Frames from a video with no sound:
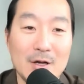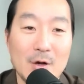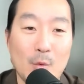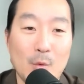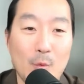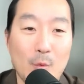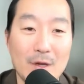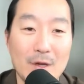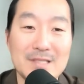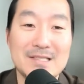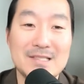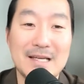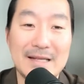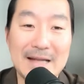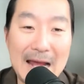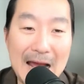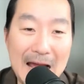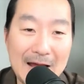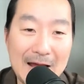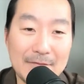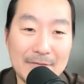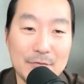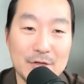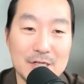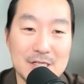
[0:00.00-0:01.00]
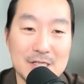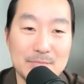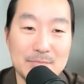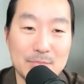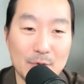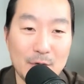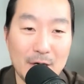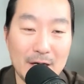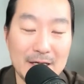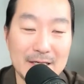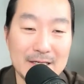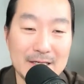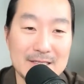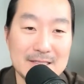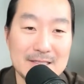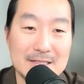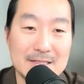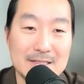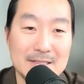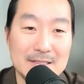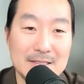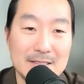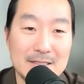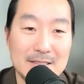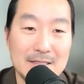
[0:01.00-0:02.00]
what's that average price
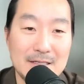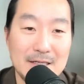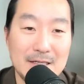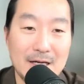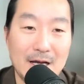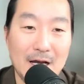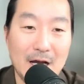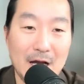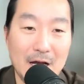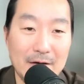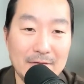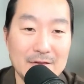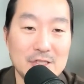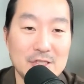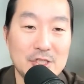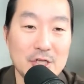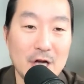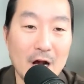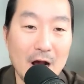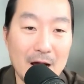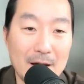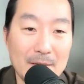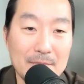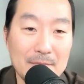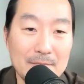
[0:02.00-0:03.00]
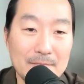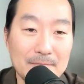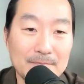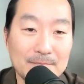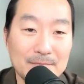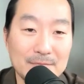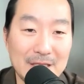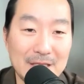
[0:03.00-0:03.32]
of a job